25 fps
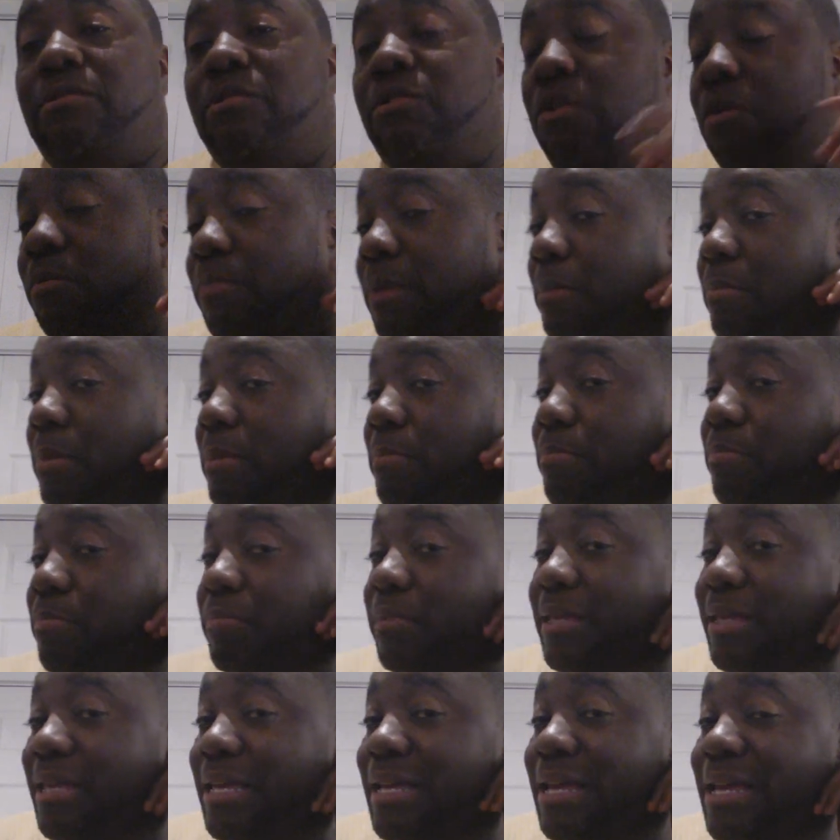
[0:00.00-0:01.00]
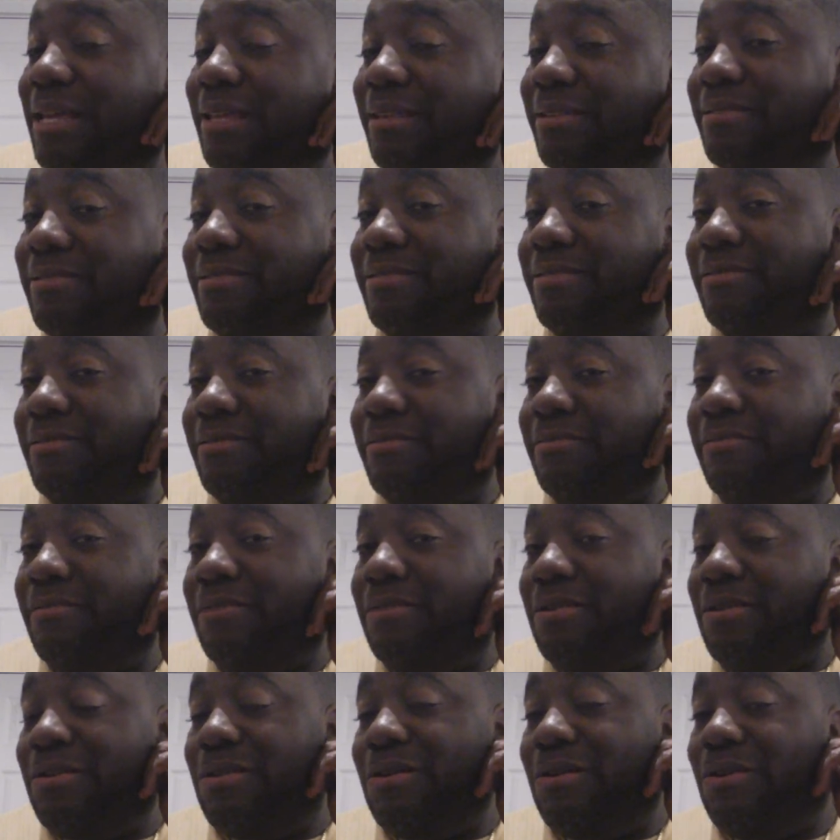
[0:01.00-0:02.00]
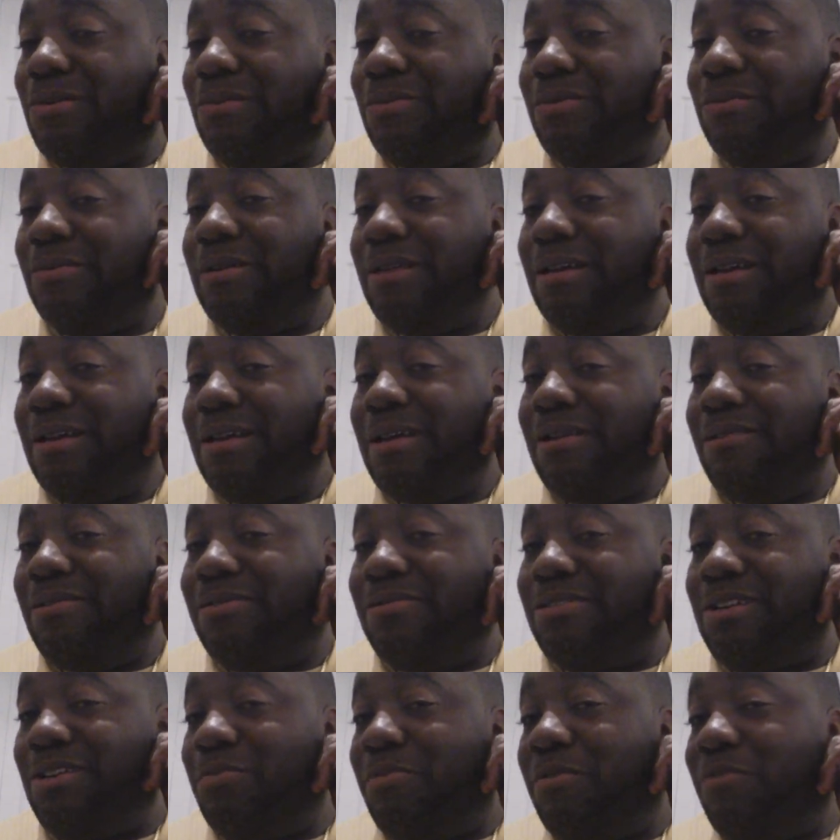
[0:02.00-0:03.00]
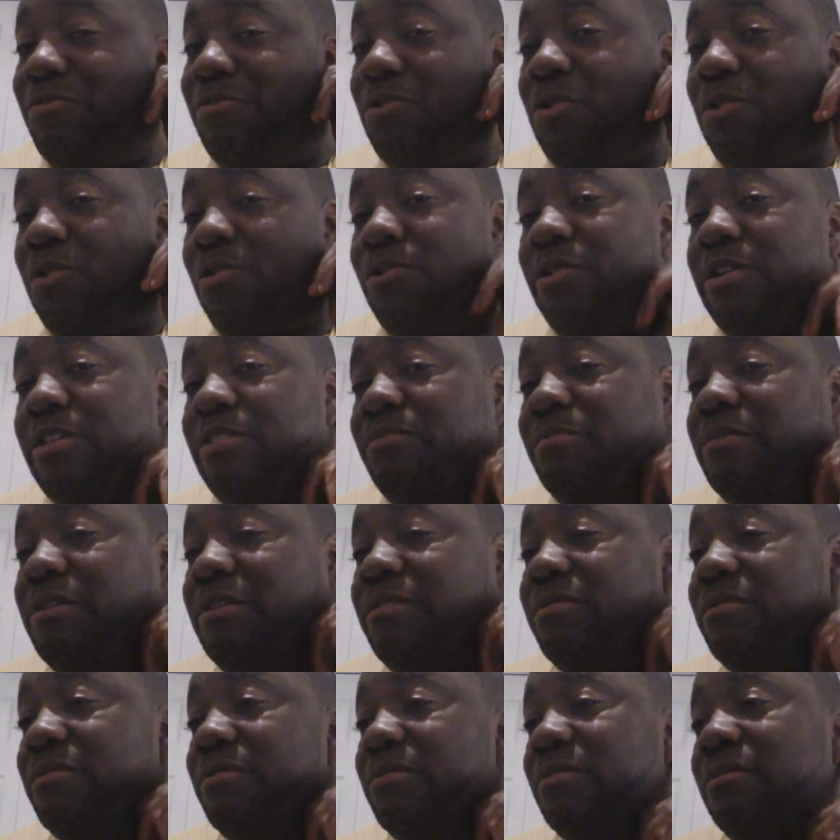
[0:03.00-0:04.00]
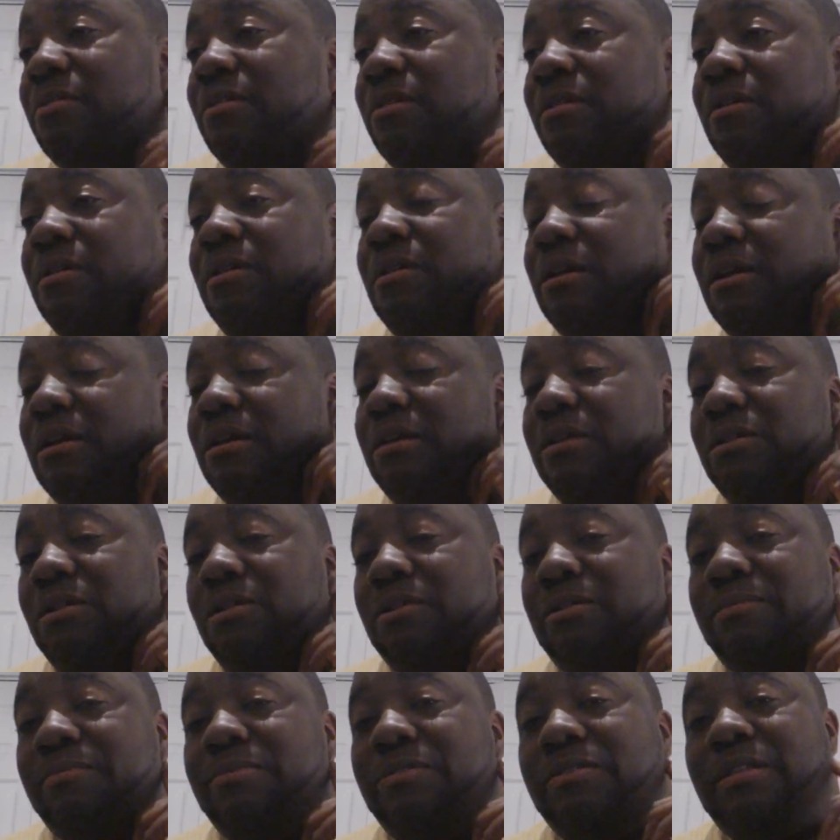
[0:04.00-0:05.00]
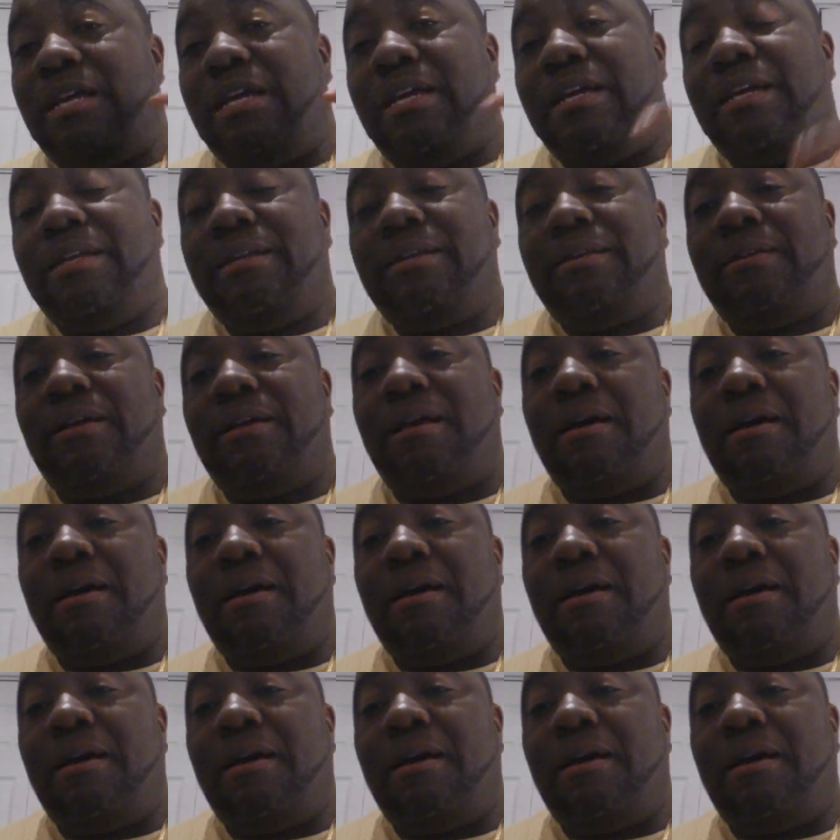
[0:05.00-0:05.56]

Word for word: you know maybe kids you know just before christmas you know what i'm saying